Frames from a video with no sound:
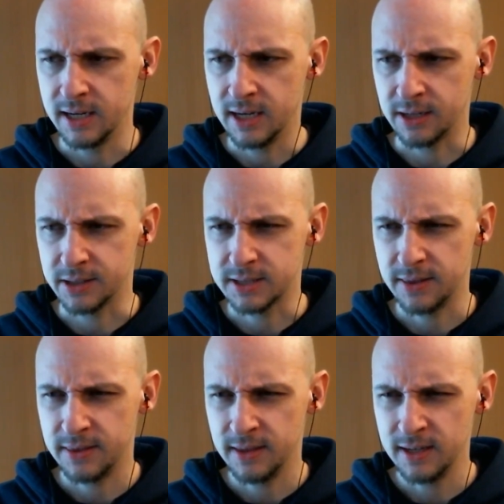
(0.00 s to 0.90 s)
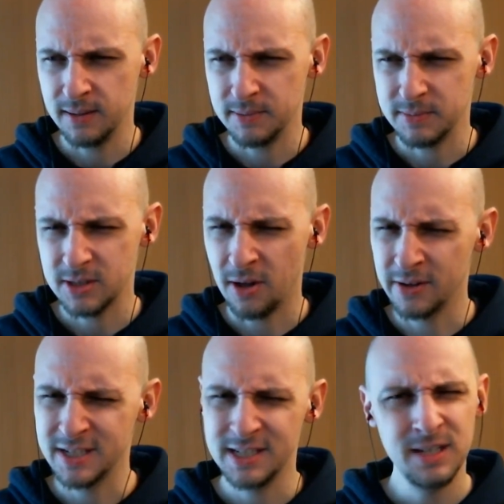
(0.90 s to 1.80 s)
English. I think it's called a
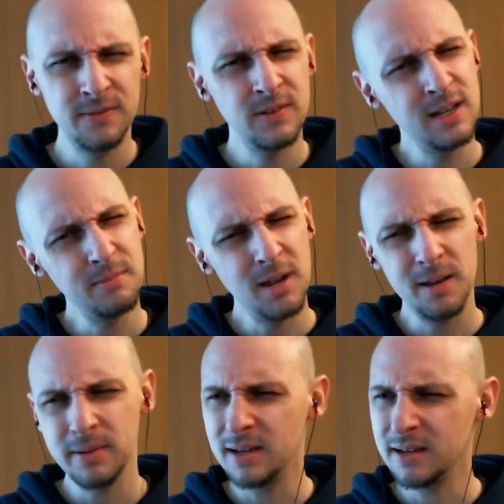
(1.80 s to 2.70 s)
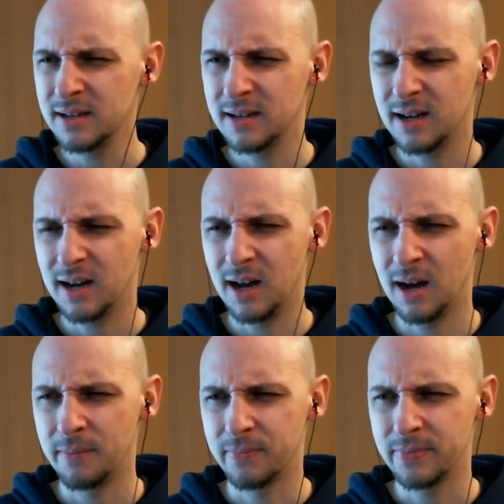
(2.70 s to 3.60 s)
CV maybe.
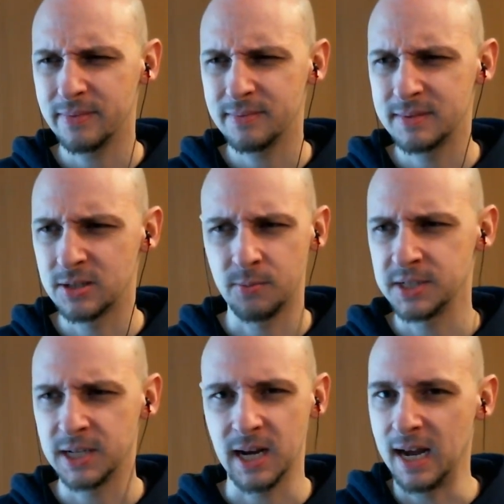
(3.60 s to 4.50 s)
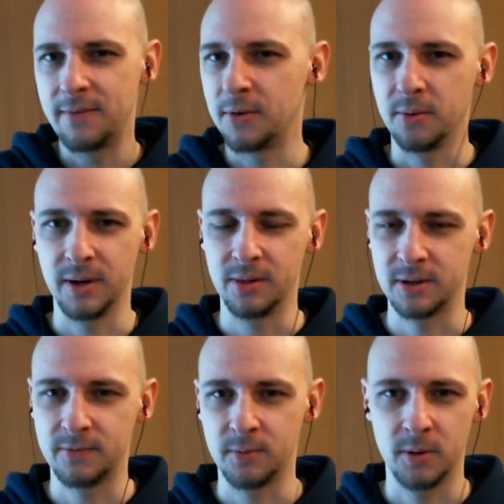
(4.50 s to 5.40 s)
So once again, I never really
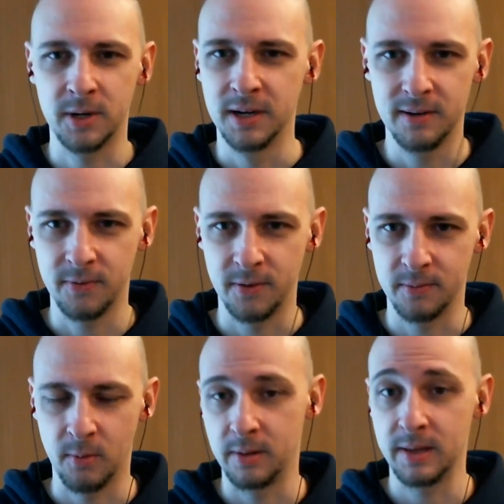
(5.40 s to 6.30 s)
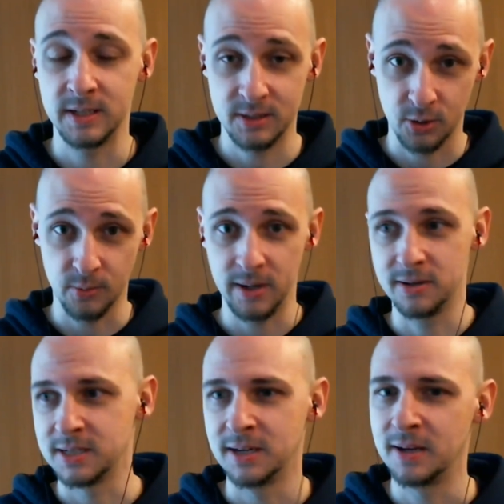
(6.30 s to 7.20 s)
looked for work well, at least
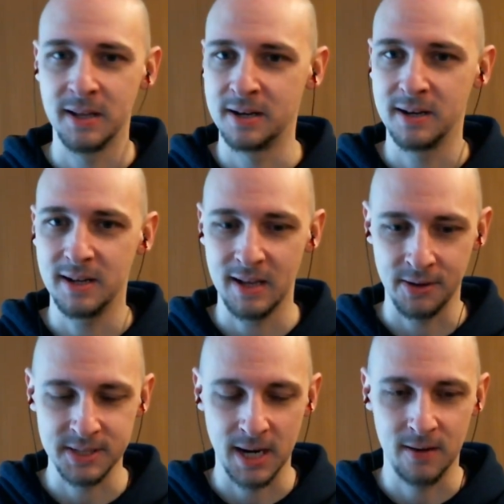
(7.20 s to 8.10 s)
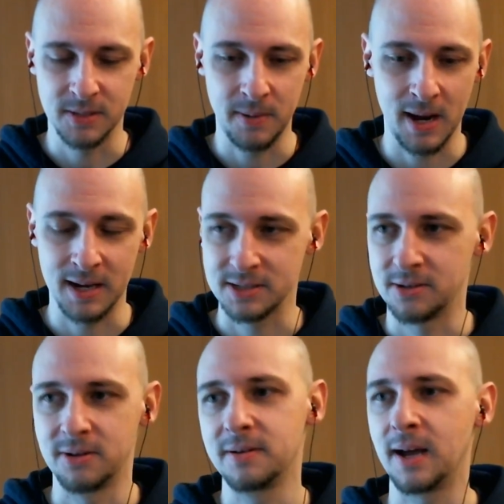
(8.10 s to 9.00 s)
careers in outside of Japan,
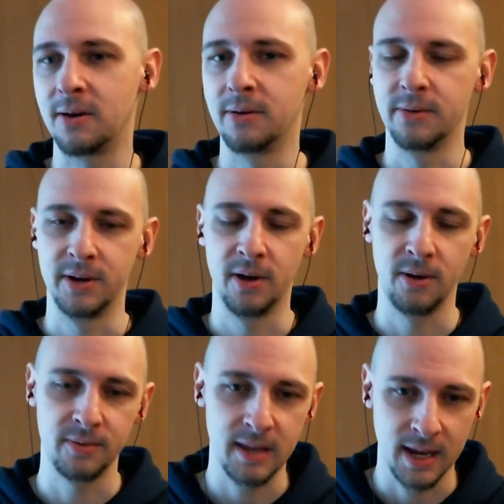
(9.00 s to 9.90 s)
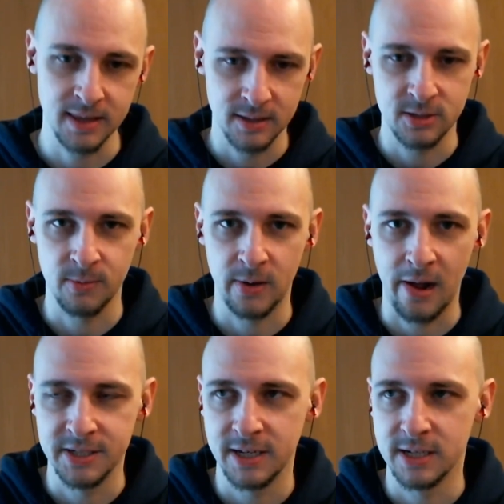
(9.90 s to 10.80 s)
so I don't really know the
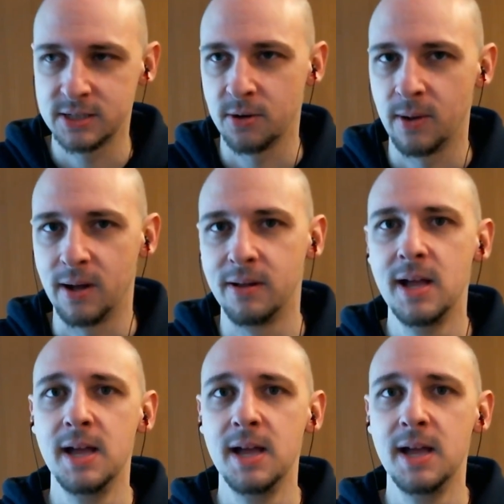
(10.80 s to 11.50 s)
terminology so well.